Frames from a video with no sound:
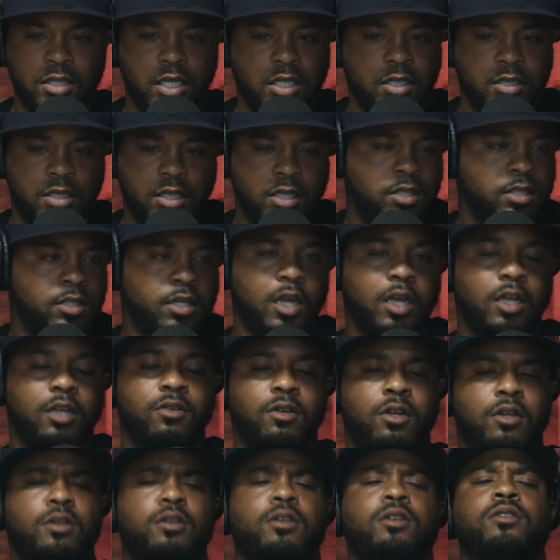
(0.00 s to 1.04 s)
yeah. just is like
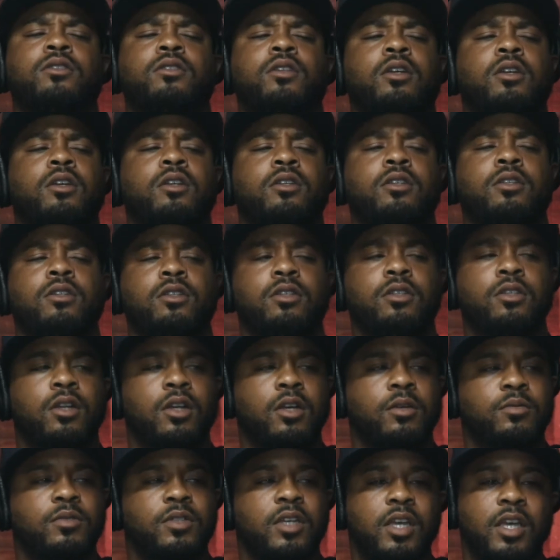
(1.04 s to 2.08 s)
oh shit right you know
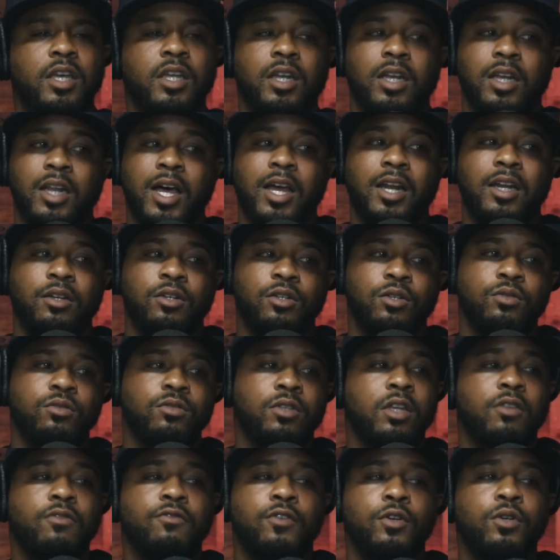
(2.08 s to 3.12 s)
what i'm saying and a lot of dudes
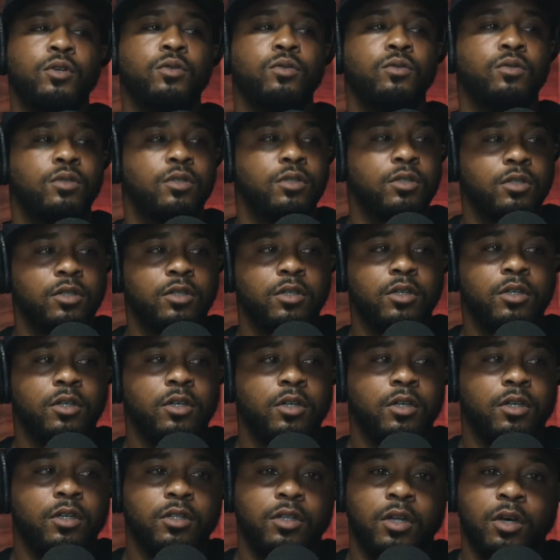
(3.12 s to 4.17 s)
get food right
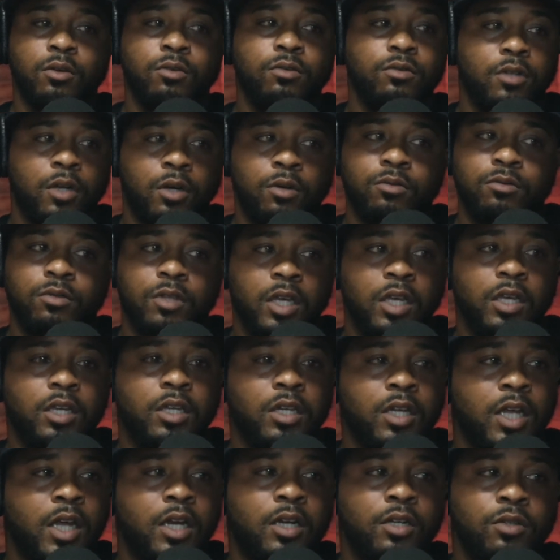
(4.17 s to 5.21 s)
mm -hmm. don't mm-hmm. don't think a
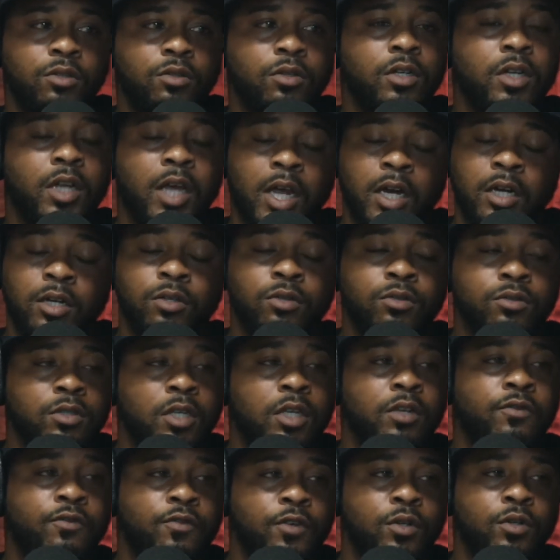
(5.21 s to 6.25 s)
lot of dudes a lot of dudes
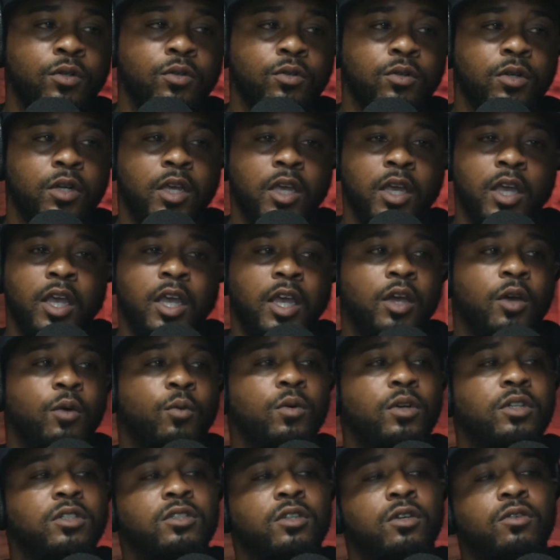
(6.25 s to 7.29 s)
get food that's true and
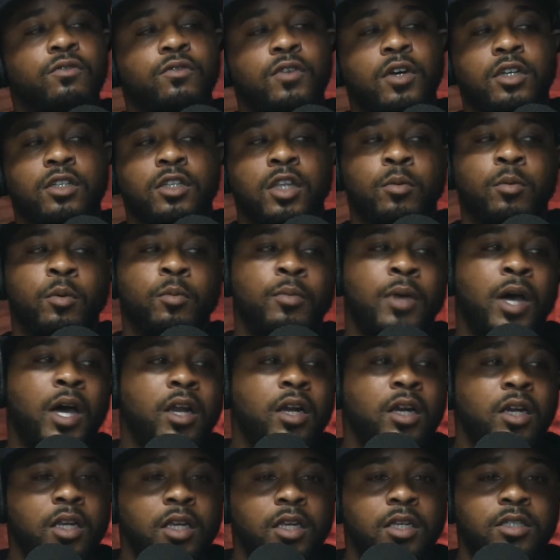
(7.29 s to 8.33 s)
what's so fucked up
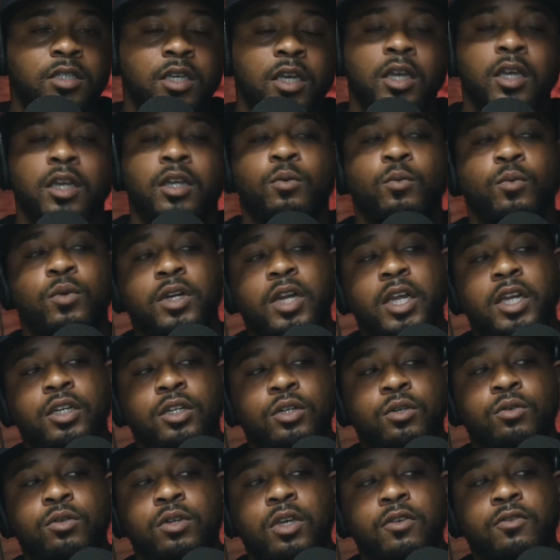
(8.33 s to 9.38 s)
about it is when they
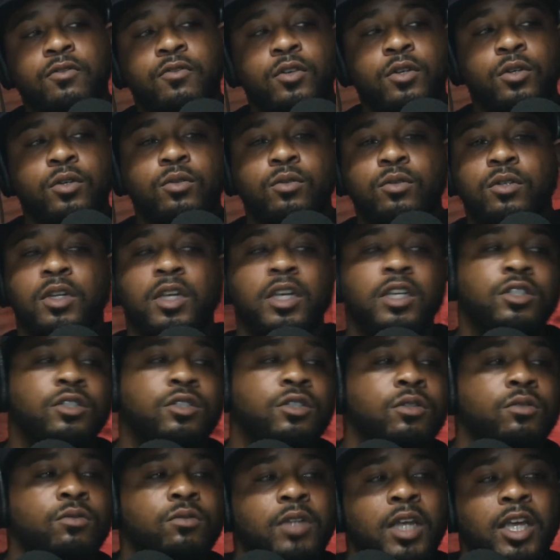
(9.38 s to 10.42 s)
do get food it's
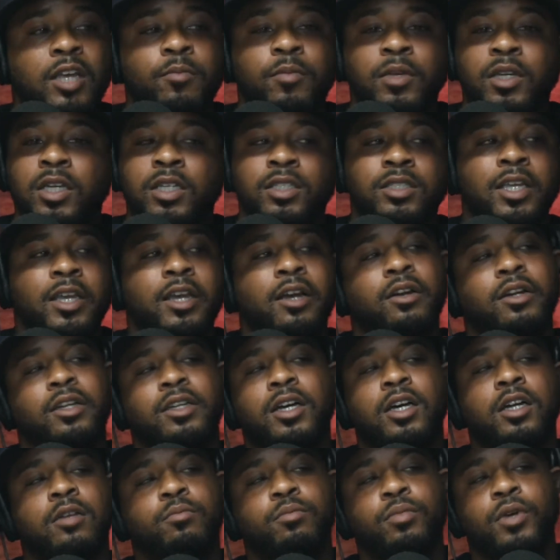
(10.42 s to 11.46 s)
too late because they already
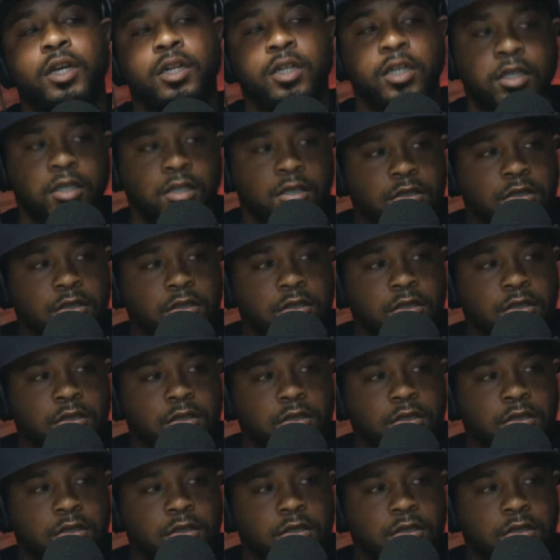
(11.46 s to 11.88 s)
got her pregnant